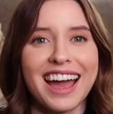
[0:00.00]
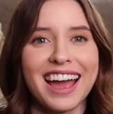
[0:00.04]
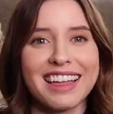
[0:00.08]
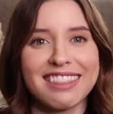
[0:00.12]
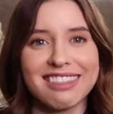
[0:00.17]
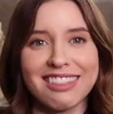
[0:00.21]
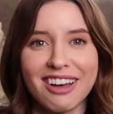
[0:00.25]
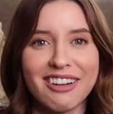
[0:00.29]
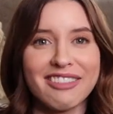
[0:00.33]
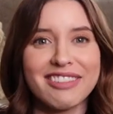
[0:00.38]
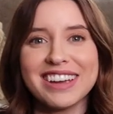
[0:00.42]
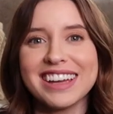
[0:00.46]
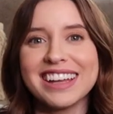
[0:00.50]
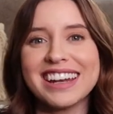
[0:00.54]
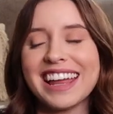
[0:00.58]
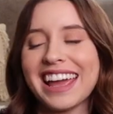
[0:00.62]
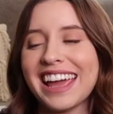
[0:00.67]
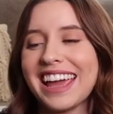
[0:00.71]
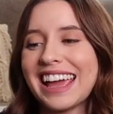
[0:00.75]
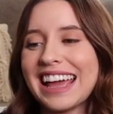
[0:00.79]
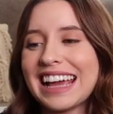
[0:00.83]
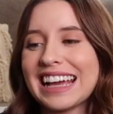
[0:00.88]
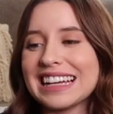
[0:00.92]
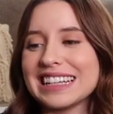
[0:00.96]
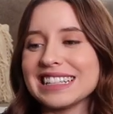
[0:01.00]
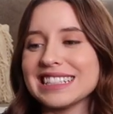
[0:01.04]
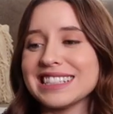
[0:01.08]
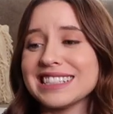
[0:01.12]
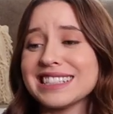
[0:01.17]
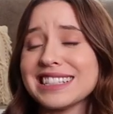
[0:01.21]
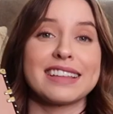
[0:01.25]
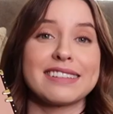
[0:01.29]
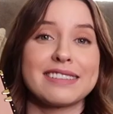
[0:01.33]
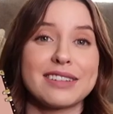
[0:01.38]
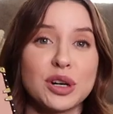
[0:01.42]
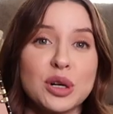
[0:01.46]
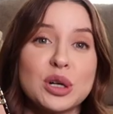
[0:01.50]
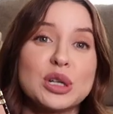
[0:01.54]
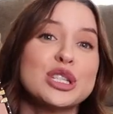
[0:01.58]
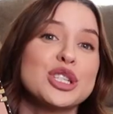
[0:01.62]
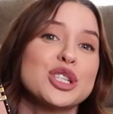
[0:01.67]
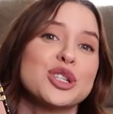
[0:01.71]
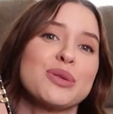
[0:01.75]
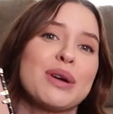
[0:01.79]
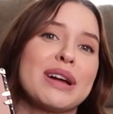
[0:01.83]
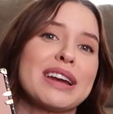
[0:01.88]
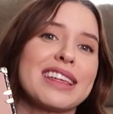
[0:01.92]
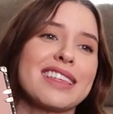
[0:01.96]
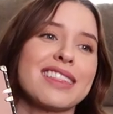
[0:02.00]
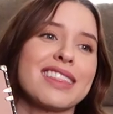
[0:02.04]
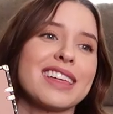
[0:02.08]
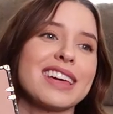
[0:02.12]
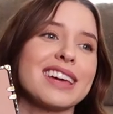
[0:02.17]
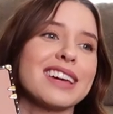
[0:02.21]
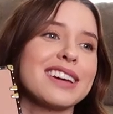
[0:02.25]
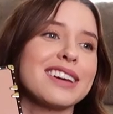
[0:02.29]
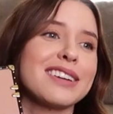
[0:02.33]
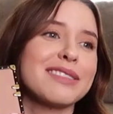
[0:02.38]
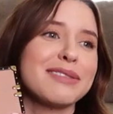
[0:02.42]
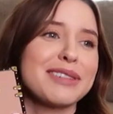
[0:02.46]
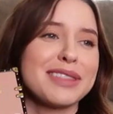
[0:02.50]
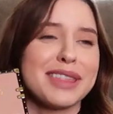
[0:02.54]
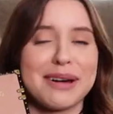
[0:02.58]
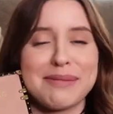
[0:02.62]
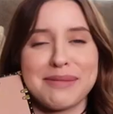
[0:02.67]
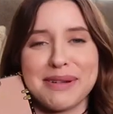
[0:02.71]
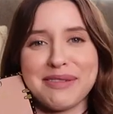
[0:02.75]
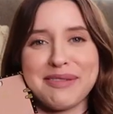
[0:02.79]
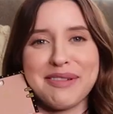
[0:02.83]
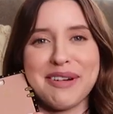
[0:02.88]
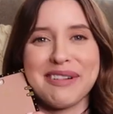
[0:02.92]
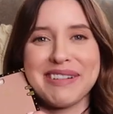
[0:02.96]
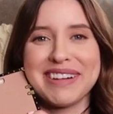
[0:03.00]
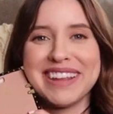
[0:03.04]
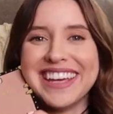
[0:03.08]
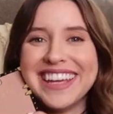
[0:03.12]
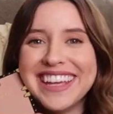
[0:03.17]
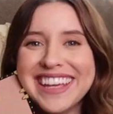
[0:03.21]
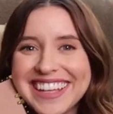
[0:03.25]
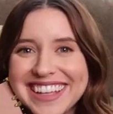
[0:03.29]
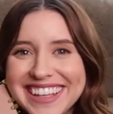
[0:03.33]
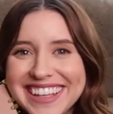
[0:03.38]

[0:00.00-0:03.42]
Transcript: I love it, and I couldn't do anything without my phone.